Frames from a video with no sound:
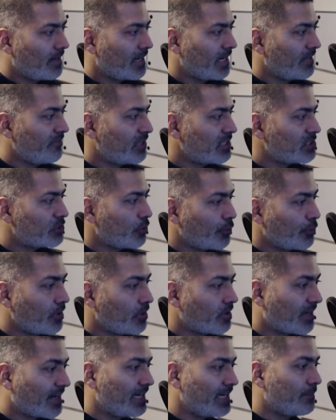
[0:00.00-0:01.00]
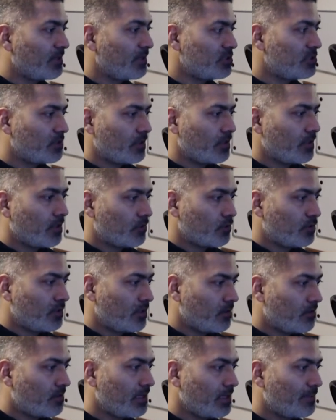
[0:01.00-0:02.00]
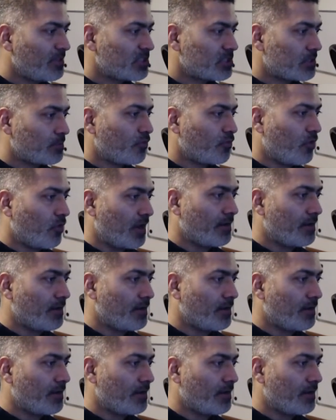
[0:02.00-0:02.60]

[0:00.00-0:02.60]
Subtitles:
And if I show you the second image, so this is the image number